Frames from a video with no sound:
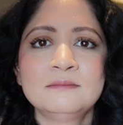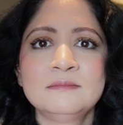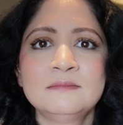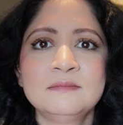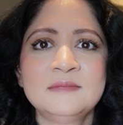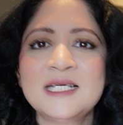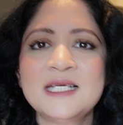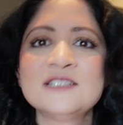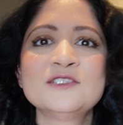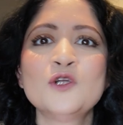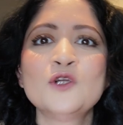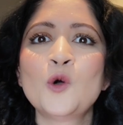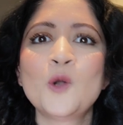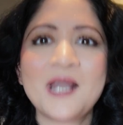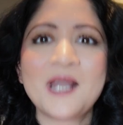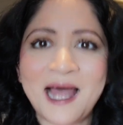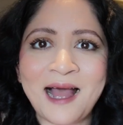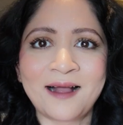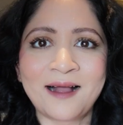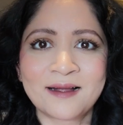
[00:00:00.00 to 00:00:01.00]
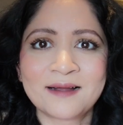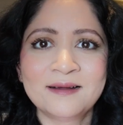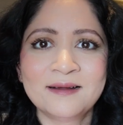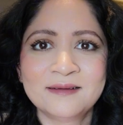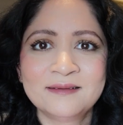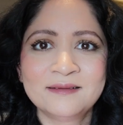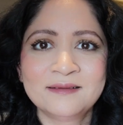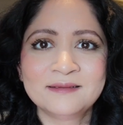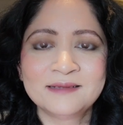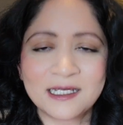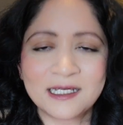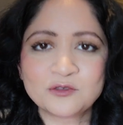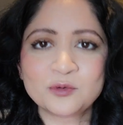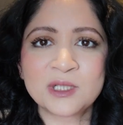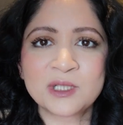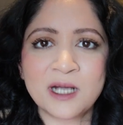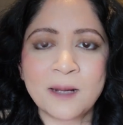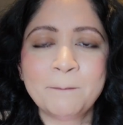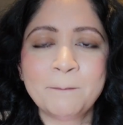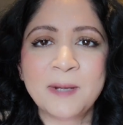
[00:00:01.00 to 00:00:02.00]
there's no lack. That's
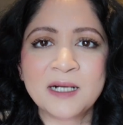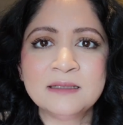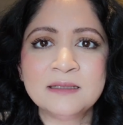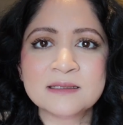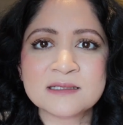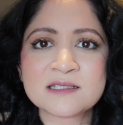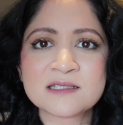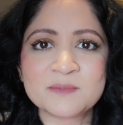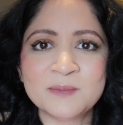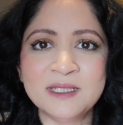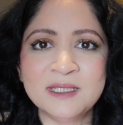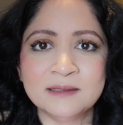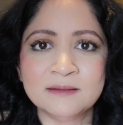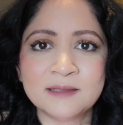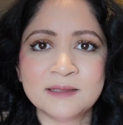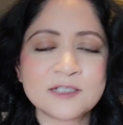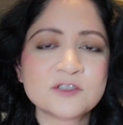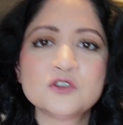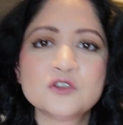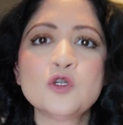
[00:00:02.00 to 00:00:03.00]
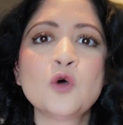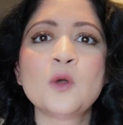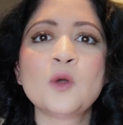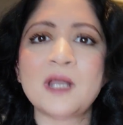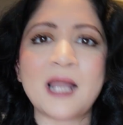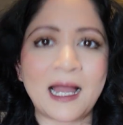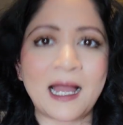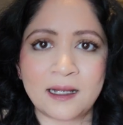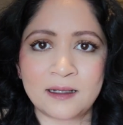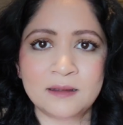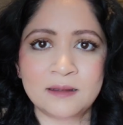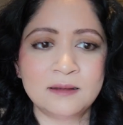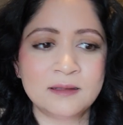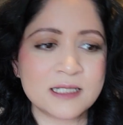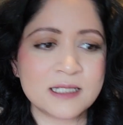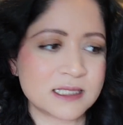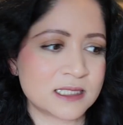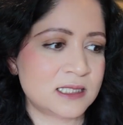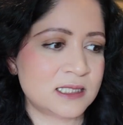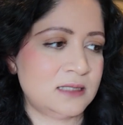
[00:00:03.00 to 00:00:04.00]
what abundance means. There's no lack.
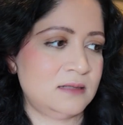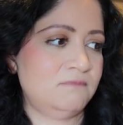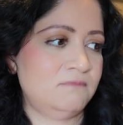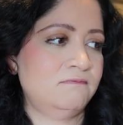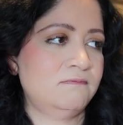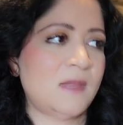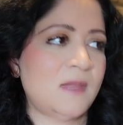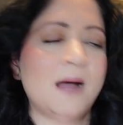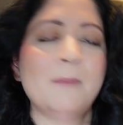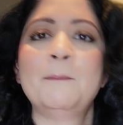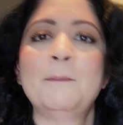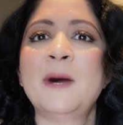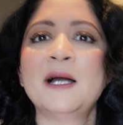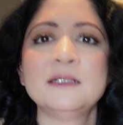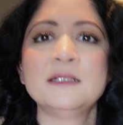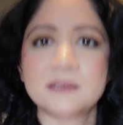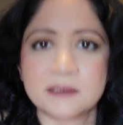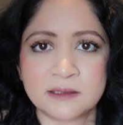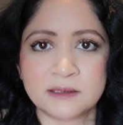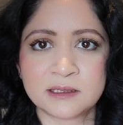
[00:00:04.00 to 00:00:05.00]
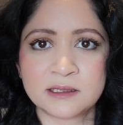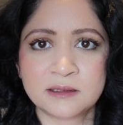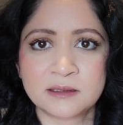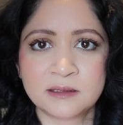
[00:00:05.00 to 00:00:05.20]
It's abundant,